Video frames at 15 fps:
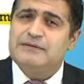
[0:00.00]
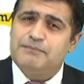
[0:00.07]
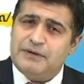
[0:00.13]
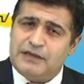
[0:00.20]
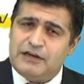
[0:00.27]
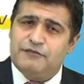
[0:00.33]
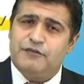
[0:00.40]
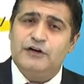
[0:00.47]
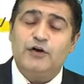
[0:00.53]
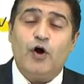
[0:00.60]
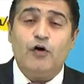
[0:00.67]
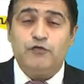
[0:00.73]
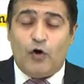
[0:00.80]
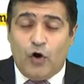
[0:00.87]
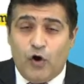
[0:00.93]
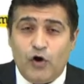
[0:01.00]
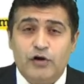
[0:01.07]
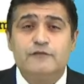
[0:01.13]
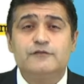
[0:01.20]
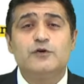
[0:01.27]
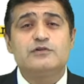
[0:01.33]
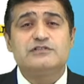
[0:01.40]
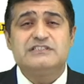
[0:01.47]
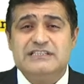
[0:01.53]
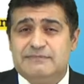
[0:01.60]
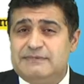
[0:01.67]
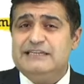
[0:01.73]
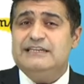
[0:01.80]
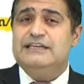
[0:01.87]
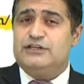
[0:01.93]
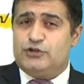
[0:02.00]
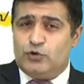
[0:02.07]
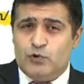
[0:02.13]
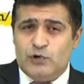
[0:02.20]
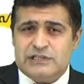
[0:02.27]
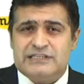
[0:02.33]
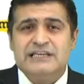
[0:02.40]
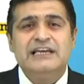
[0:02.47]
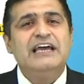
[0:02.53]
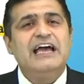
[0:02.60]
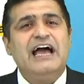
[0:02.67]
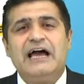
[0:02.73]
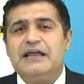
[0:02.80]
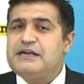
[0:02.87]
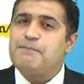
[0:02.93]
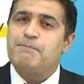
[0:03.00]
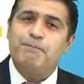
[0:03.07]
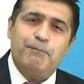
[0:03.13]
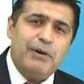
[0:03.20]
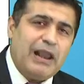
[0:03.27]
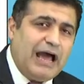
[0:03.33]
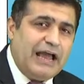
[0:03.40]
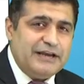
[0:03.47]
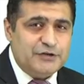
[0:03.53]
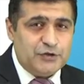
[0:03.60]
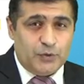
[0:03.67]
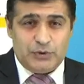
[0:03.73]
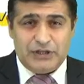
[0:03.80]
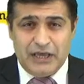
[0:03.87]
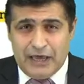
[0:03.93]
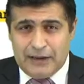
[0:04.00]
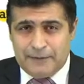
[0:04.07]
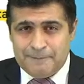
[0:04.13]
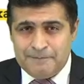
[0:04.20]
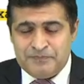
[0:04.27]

benefit of all of those CBE tools and apply it over there.